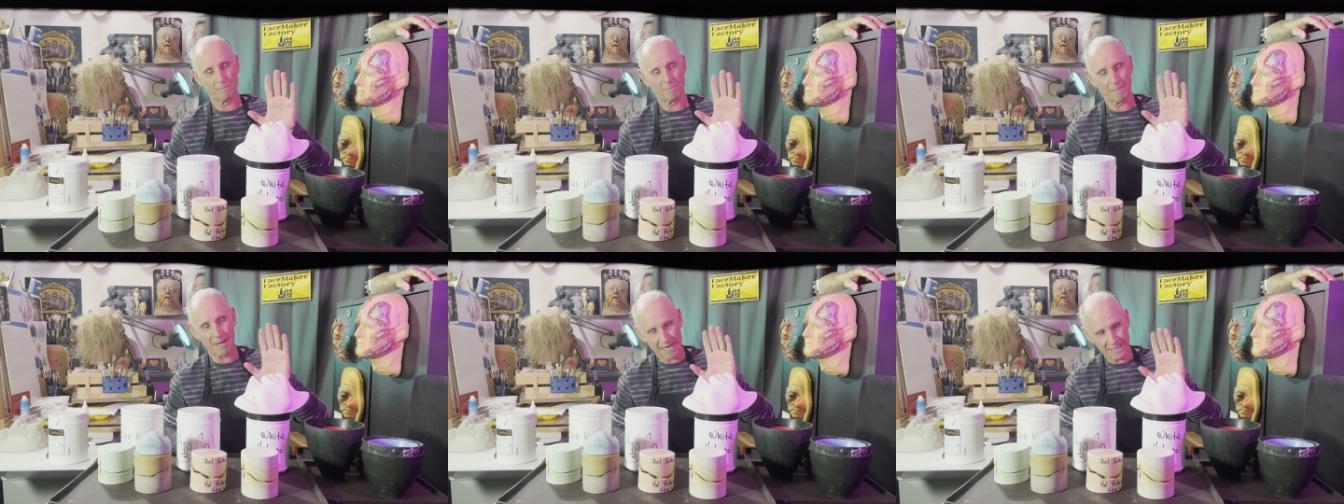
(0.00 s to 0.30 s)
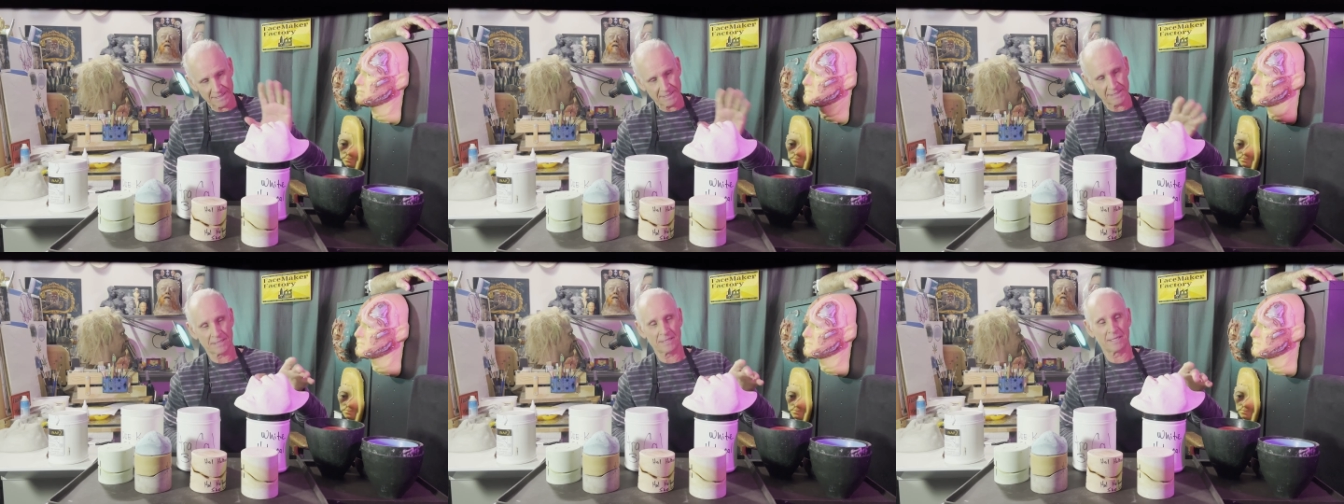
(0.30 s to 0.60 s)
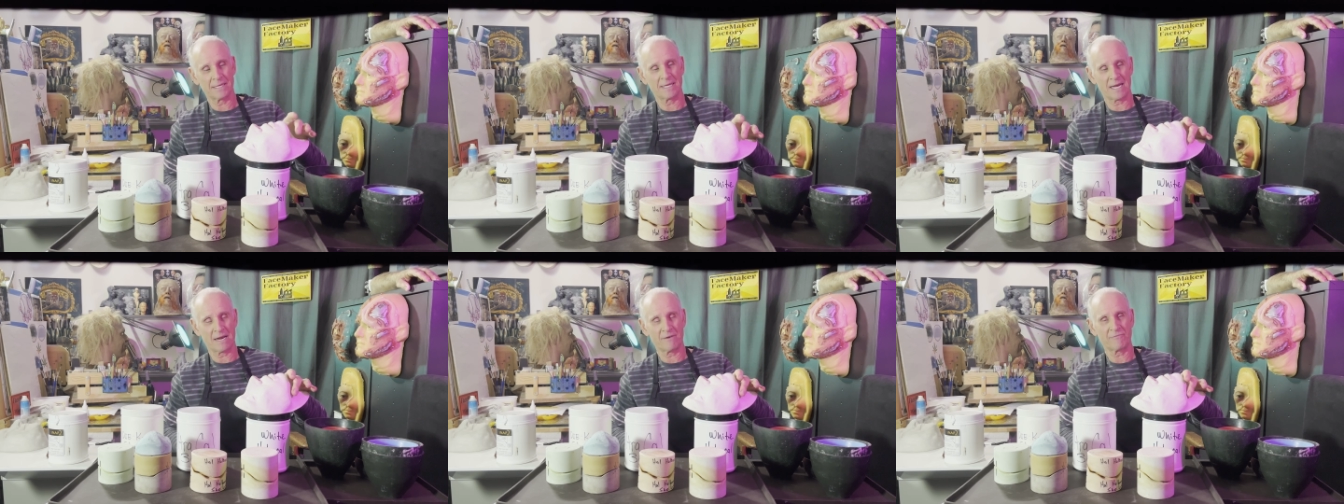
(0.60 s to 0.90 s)

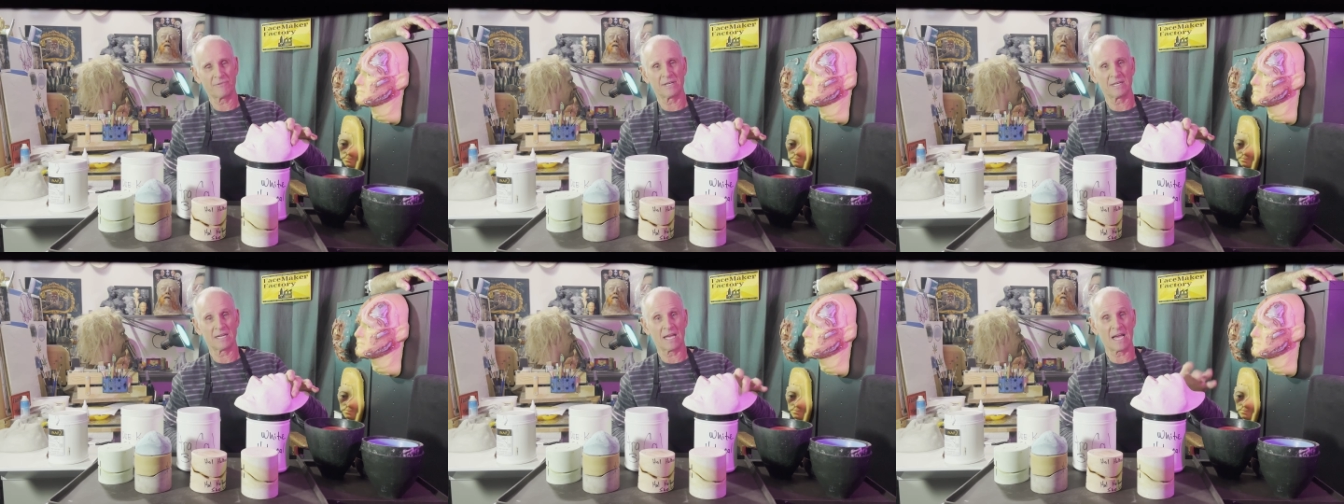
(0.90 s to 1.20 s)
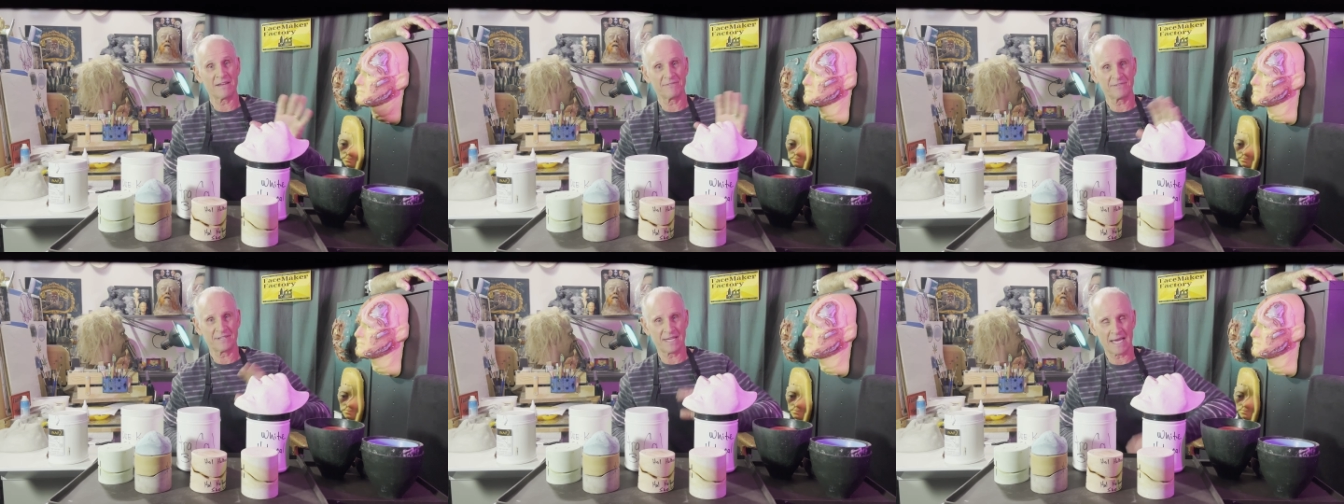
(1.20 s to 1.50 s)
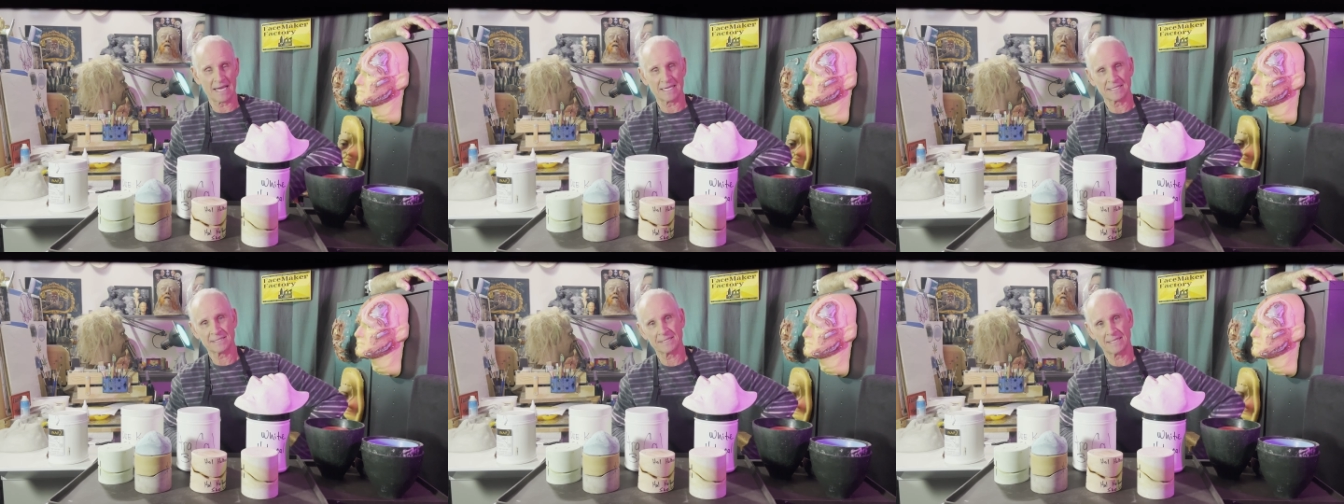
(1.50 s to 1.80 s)
basically every life
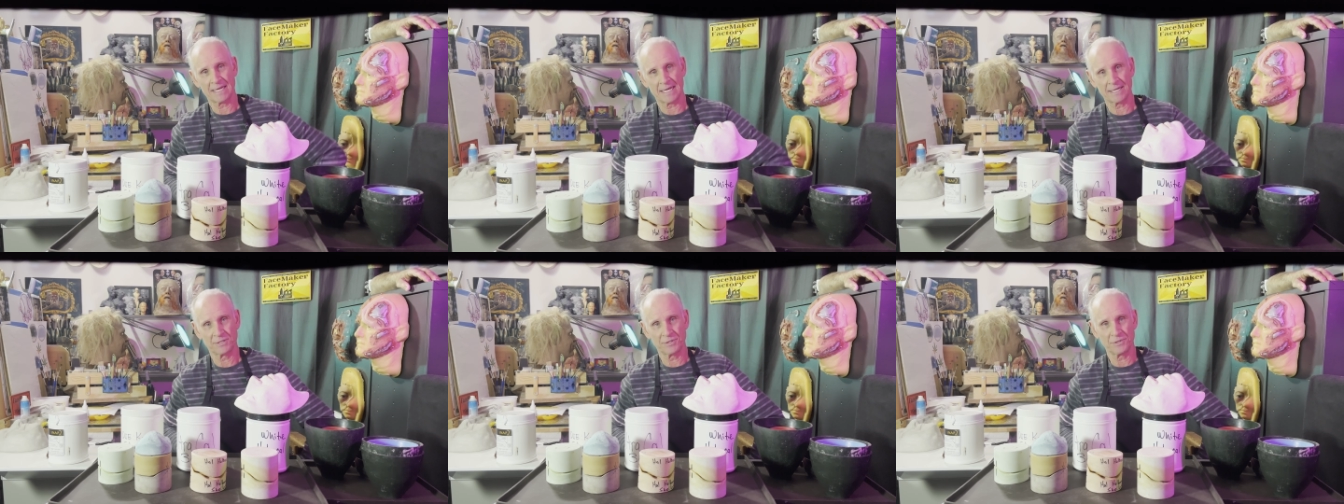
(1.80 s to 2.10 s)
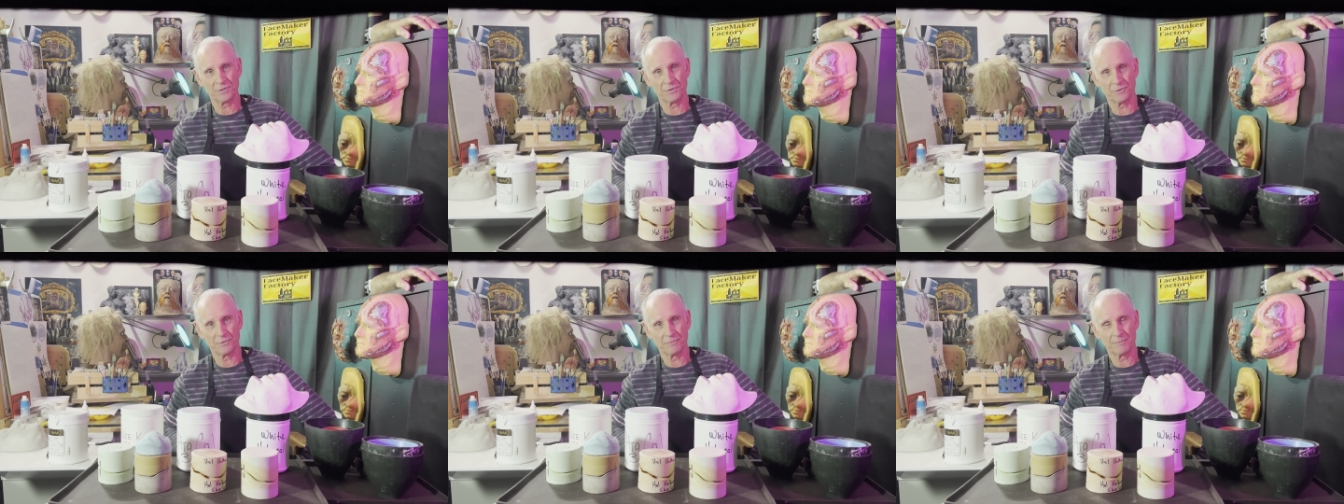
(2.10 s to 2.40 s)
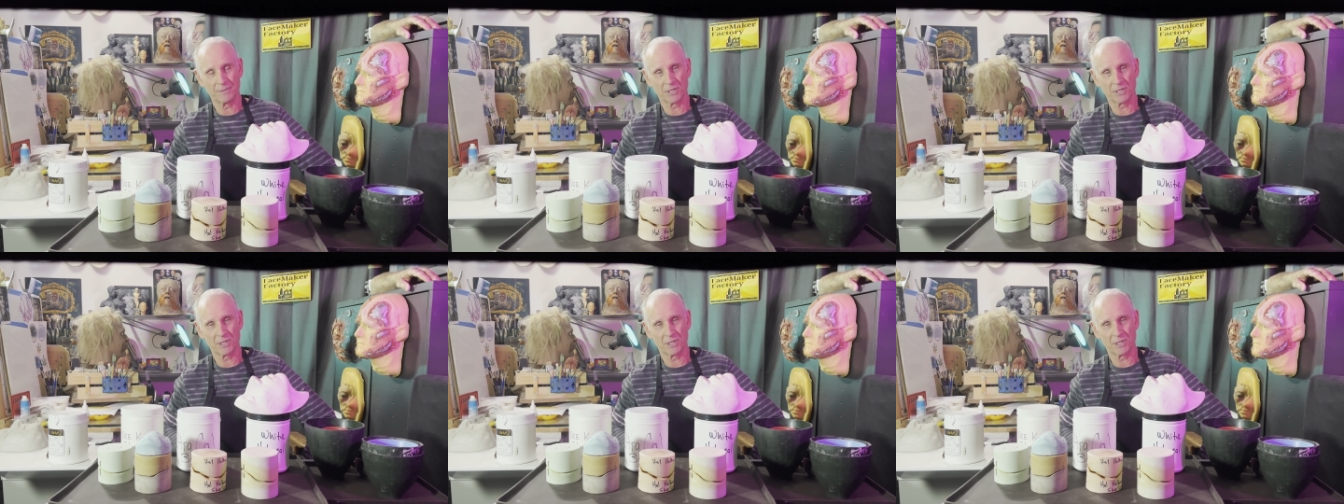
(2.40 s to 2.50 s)
cast that I do